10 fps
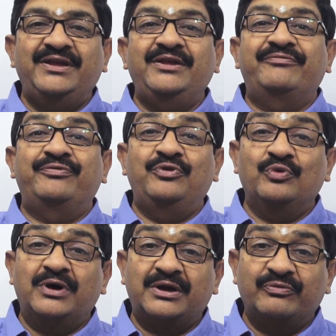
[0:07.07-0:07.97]
If you
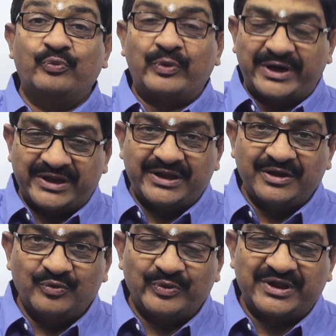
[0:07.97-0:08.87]
are
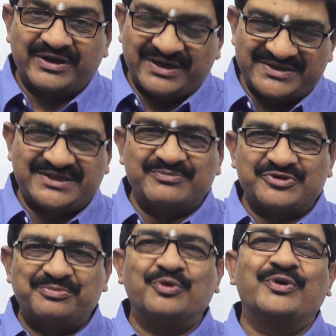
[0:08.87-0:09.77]
working with a customs
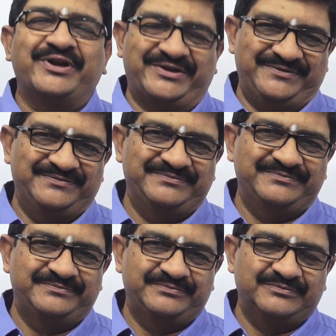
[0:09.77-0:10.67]
broker
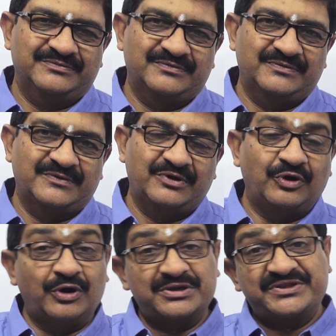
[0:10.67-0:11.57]

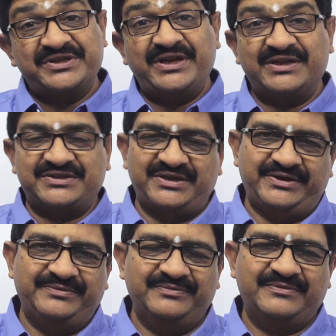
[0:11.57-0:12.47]
or CHA,
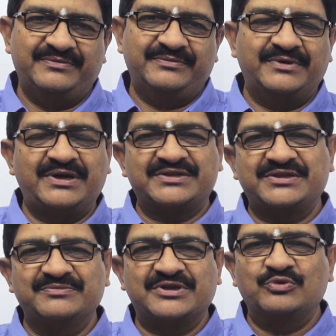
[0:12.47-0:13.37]

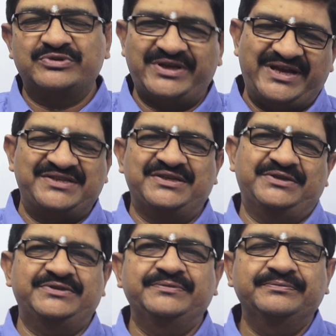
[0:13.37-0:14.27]
customs house
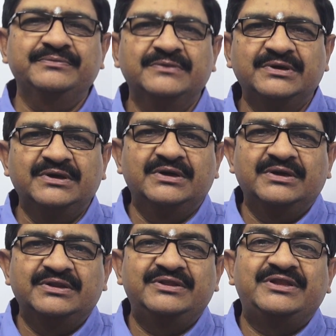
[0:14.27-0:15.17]
agent,
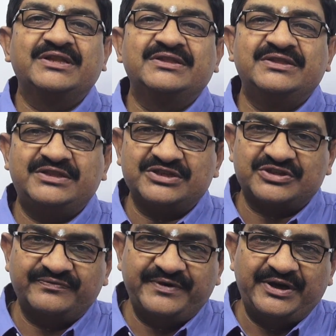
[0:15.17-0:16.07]
then this
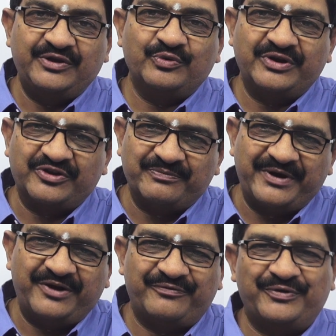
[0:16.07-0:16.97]
video is
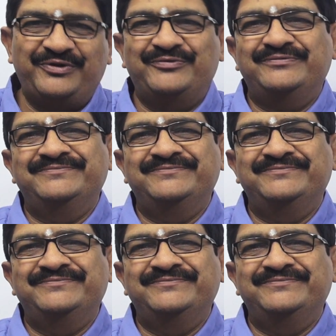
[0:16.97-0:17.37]
meant for you.